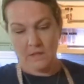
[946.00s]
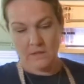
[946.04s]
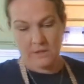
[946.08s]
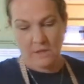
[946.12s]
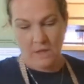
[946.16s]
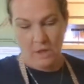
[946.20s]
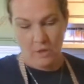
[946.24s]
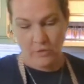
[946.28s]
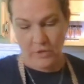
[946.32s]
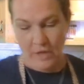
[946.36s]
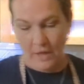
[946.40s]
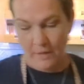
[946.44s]

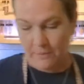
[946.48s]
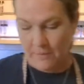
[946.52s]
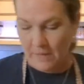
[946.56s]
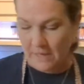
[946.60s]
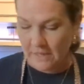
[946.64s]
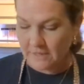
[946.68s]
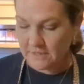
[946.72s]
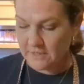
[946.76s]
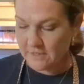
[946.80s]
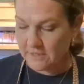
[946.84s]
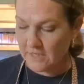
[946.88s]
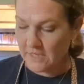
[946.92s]
So that
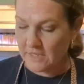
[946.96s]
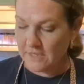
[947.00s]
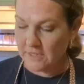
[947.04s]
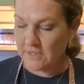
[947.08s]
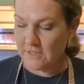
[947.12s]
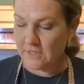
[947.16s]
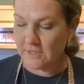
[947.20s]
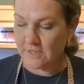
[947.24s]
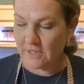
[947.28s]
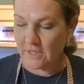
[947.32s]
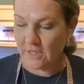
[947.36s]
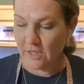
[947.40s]
makes
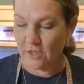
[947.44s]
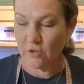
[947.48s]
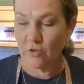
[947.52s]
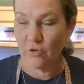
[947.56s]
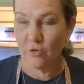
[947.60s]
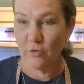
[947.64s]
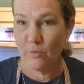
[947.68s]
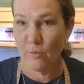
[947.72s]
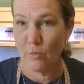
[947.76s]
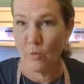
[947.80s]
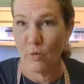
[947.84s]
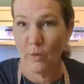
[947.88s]
sense that
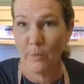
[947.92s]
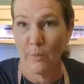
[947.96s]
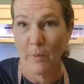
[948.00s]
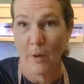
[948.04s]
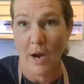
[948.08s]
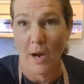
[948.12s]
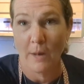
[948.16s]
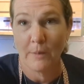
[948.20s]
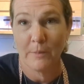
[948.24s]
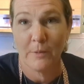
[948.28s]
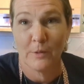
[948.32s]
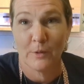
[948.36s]
your more
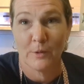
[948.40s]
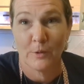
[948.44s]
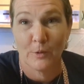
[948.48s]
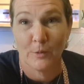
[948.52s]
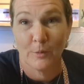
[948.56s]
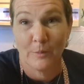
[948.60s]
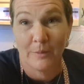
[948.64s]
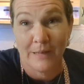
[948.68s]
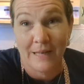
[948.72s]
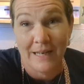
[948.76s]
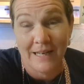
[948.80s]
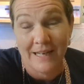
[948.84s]
popular
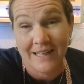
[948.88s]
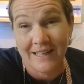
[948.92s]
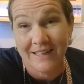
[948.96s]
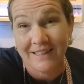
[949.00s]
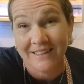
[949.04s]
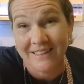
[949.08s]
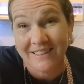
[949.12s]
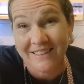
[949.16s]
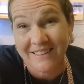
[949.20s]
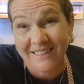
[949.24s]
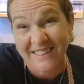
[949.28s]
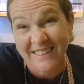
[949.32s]

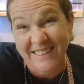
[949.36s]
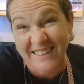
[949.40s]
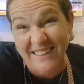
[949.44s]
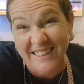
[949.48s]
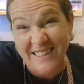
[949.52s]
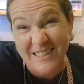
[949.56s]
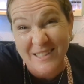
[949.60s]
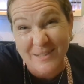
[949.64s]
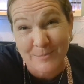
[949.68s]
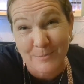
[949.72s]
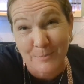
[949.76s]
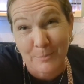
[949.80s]
beet
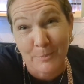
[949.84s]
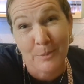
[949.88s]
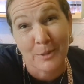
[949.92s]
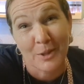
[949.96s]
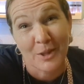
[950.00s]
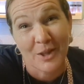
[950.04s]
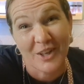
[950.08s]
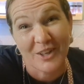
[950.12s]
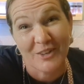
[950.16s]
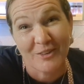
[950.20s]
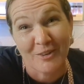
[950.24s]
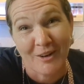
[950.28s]
is
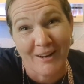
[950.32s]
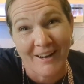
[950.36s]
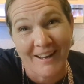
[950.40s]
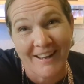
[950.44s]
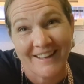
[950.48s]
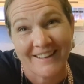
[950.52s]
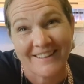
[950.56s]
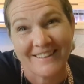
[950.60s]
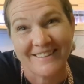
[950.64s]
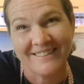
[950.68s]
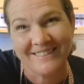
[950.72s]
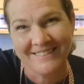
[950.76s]
blood
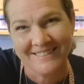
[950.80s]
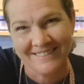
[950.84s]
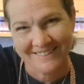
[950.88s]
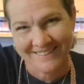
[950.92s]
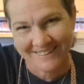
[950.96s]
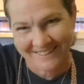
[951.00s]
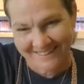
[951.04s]
red.